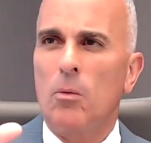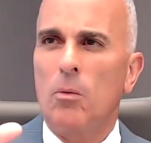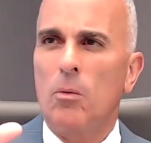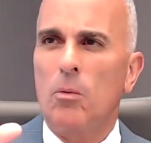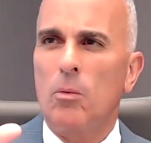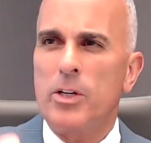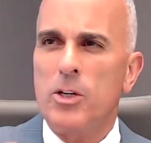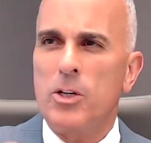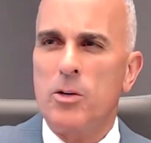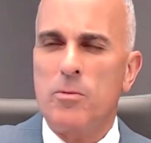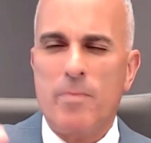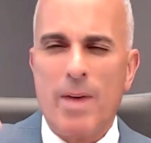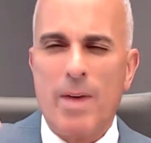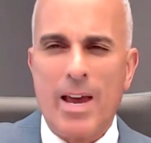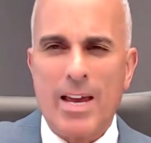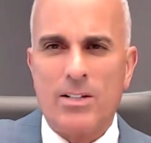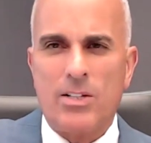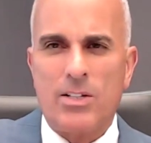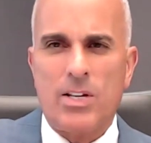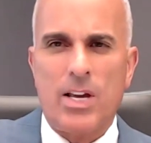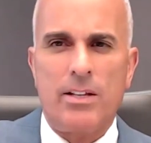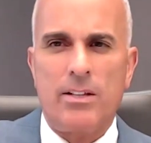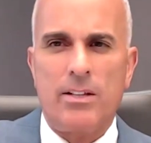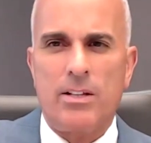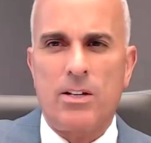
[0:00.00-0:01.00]
when you
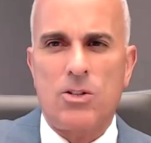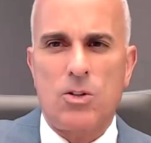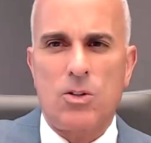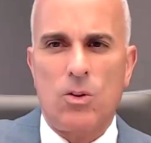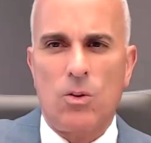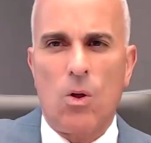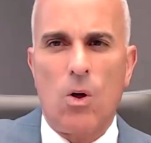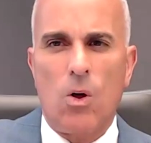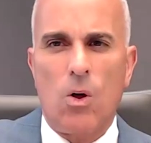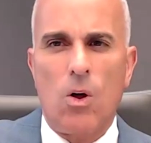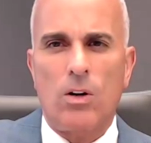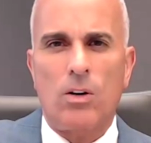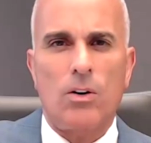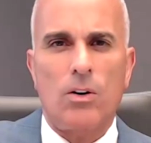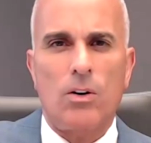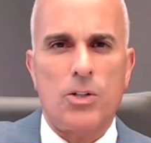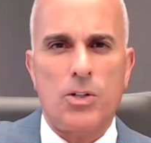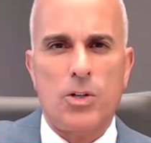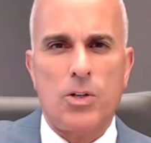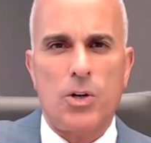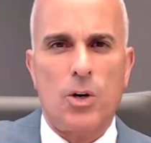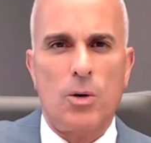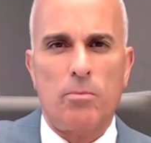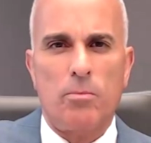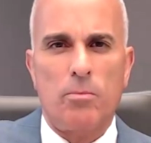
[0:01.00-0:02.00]
maintain this
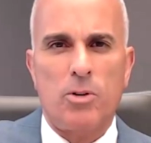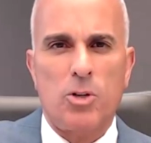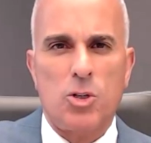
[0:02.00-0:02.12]
longer-term